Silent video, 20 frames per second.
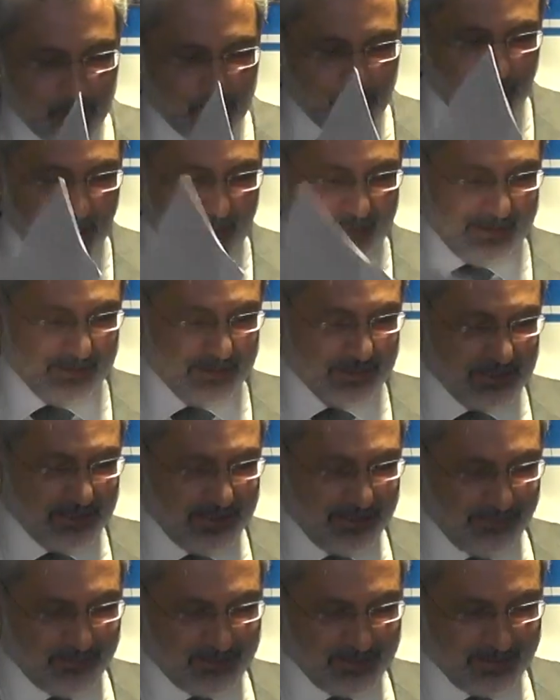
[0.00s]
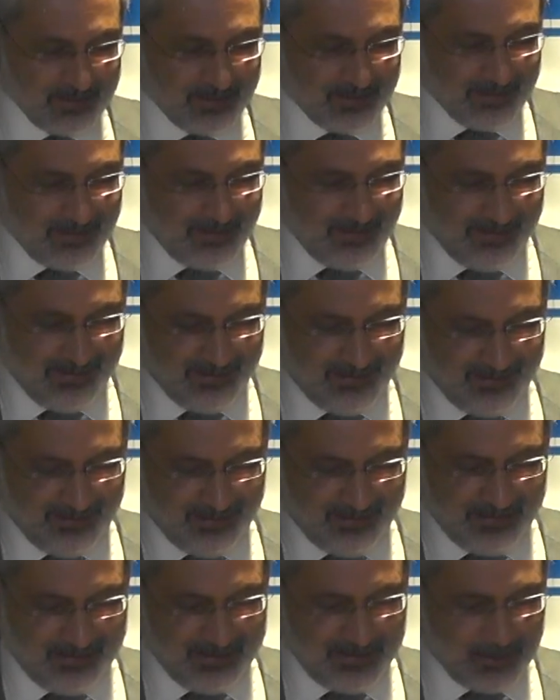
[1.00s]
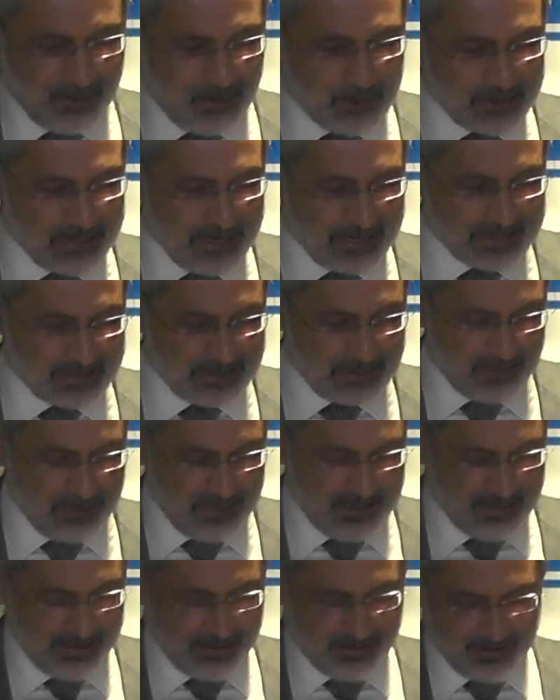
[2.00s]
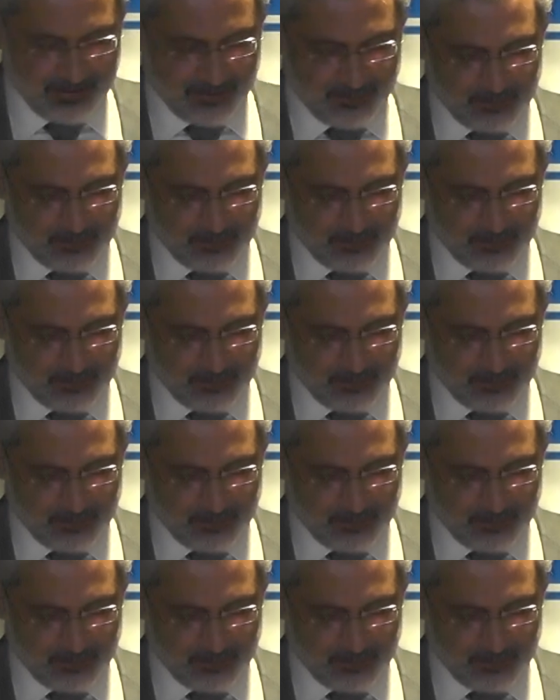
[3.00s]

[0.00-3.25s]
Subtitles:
blue I received, he contacted me and I